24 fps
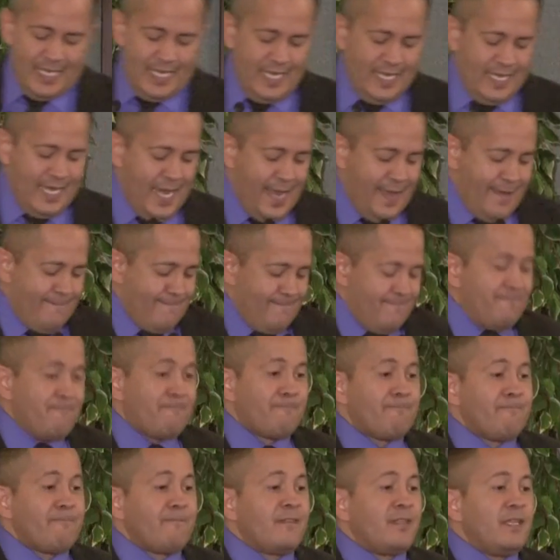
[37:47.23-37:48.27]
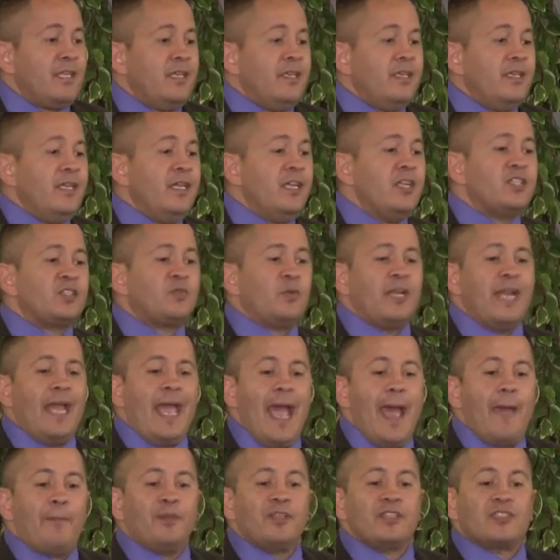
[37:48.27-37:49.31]
And yet, here's what
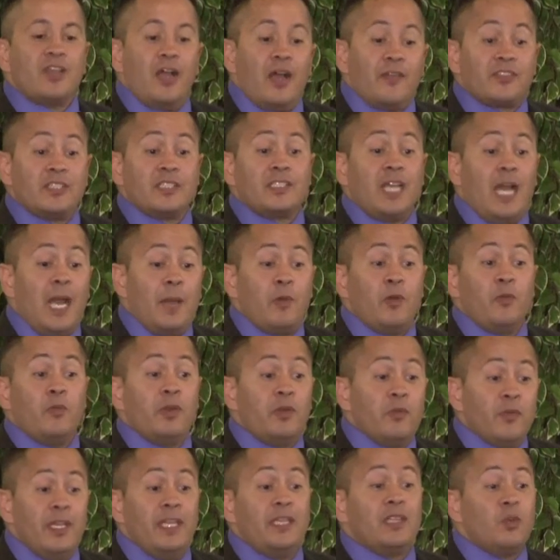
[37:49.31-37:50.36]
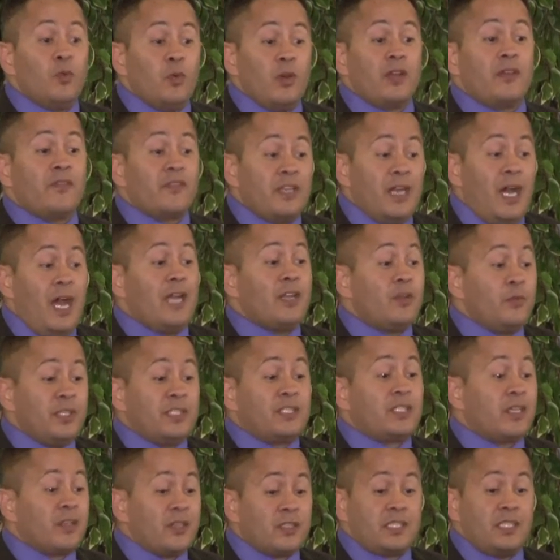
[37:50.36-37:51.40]
happens oftentimes when we read the word of God to
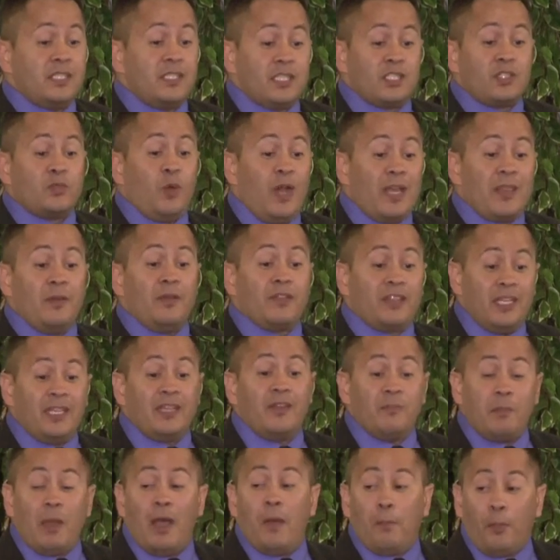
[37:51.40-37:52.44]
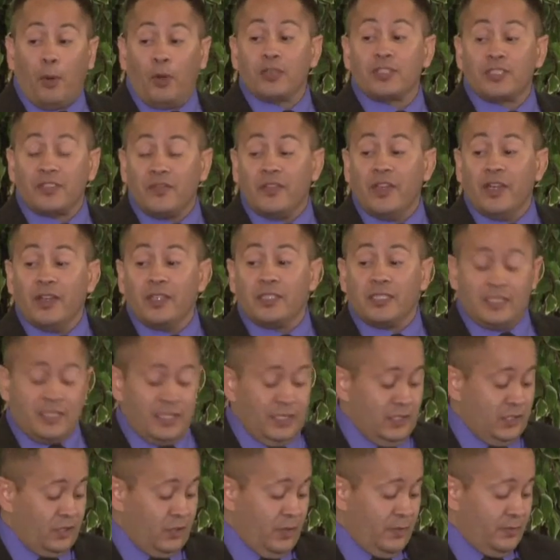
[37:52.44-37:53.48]
each other. See, this is why the thing about perseverance is
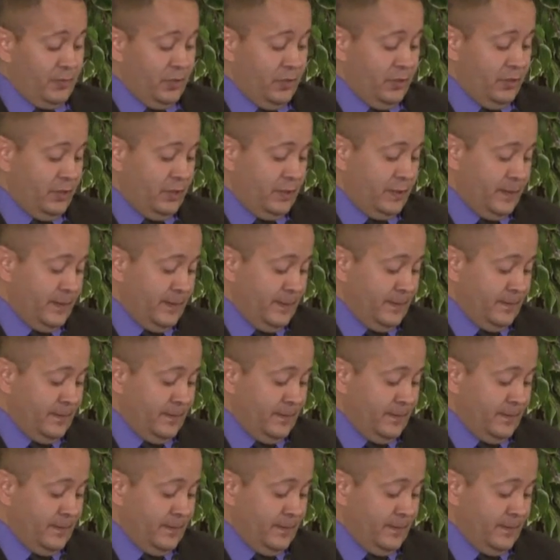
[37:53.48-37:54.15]
in the scriptures.